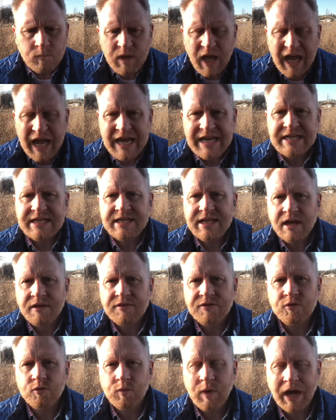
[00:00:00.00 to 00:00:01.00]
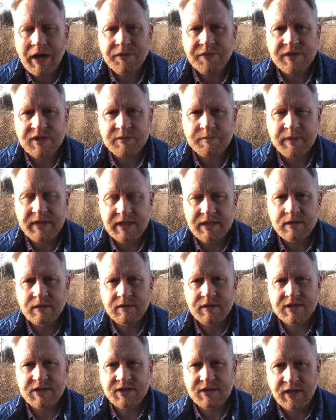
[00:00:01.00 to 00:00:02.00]
And yet throughout this, Peter
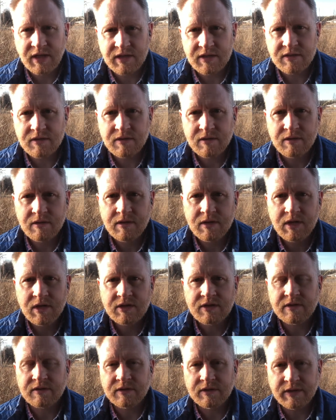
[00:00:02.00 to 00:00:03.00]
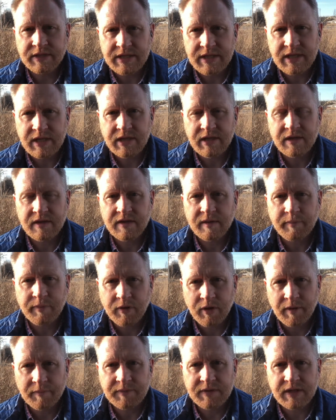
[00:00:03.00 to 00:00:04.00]
is tender to the leading and the
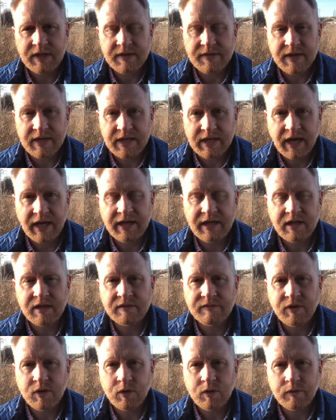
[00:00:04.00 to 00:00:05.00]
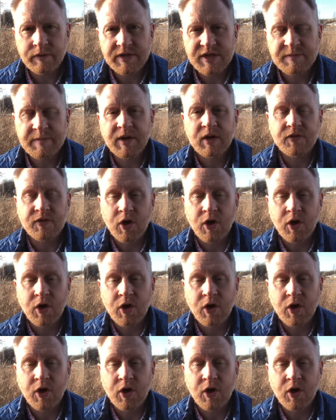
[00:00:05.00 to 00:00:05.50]
prompting and the guiding of the Holy Spirit.